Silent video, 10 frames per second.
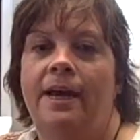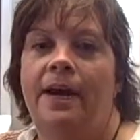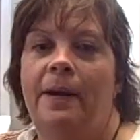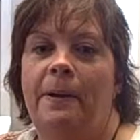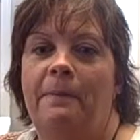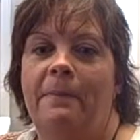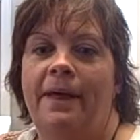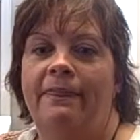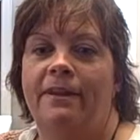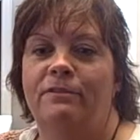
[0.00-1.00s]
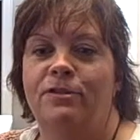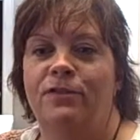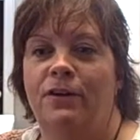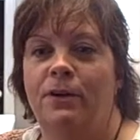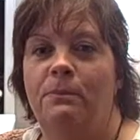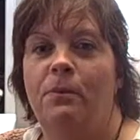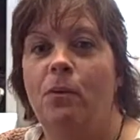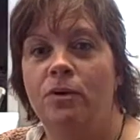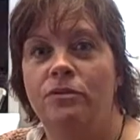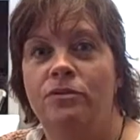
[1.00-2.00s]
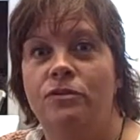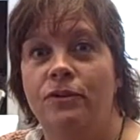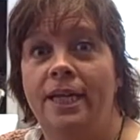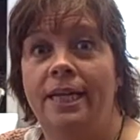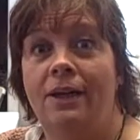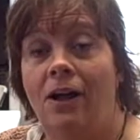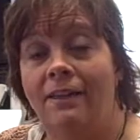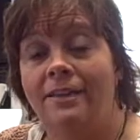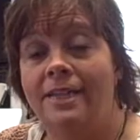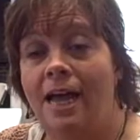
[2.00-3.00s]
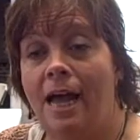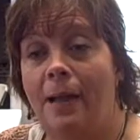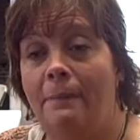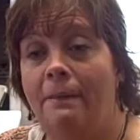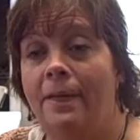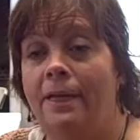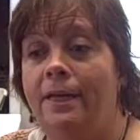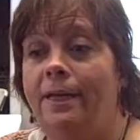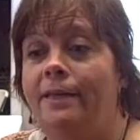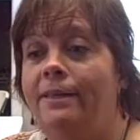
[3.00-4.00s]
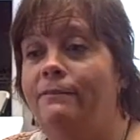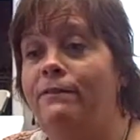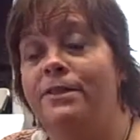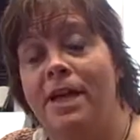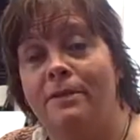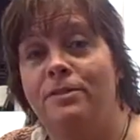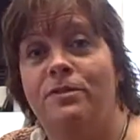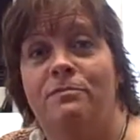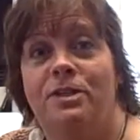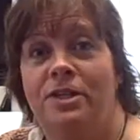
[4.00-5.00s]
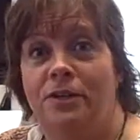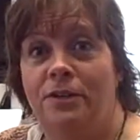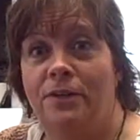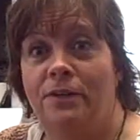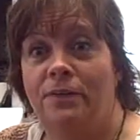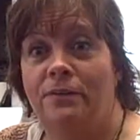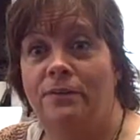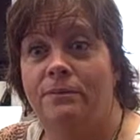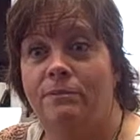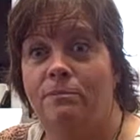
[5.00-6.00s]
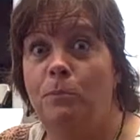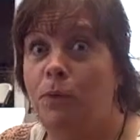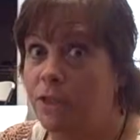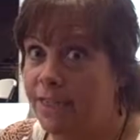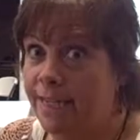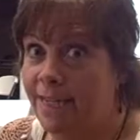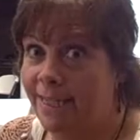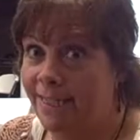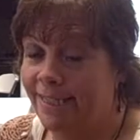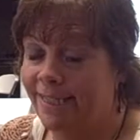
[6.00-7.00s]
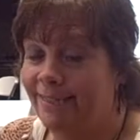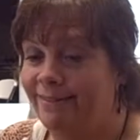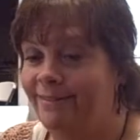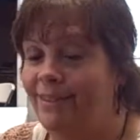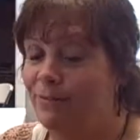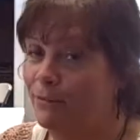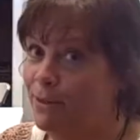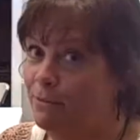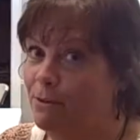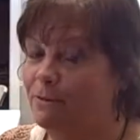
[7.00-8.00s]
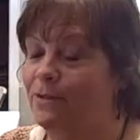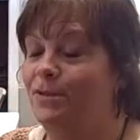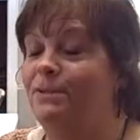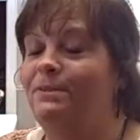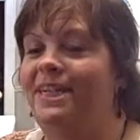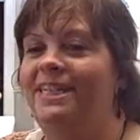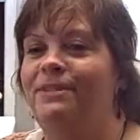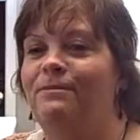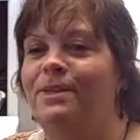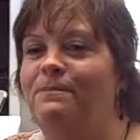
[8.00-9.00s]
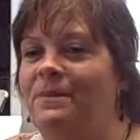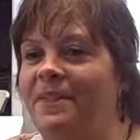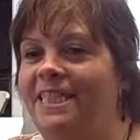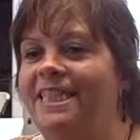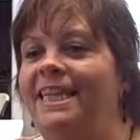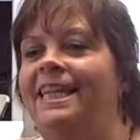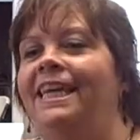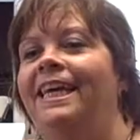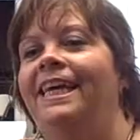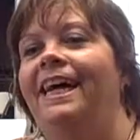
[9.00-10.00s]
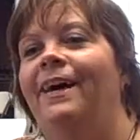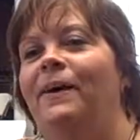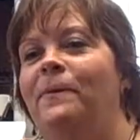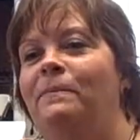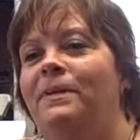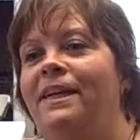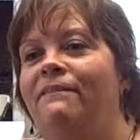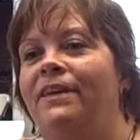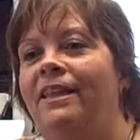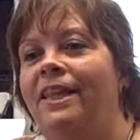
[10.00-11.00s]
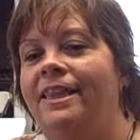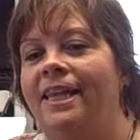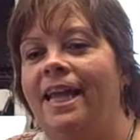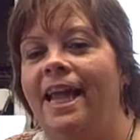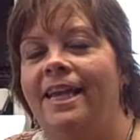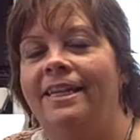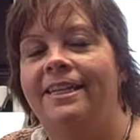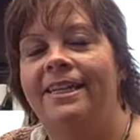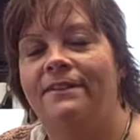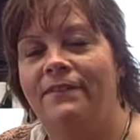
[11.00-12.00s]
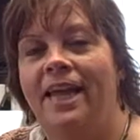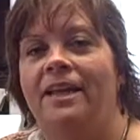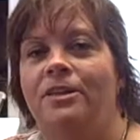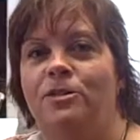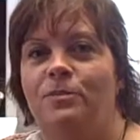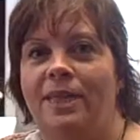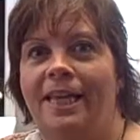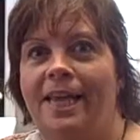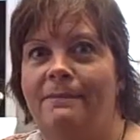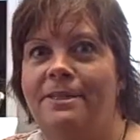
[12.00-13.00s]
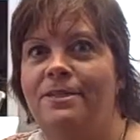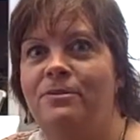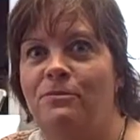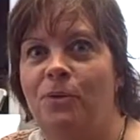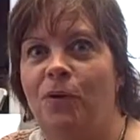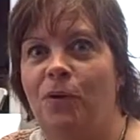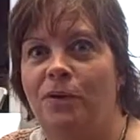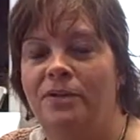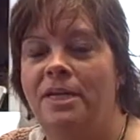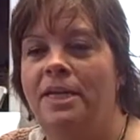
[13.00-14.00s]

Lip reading: I thought it was very important to read all the time, different types of material, books that is. Never read poetry, but I did read books. And I felt like they had an advantage when they came into the world.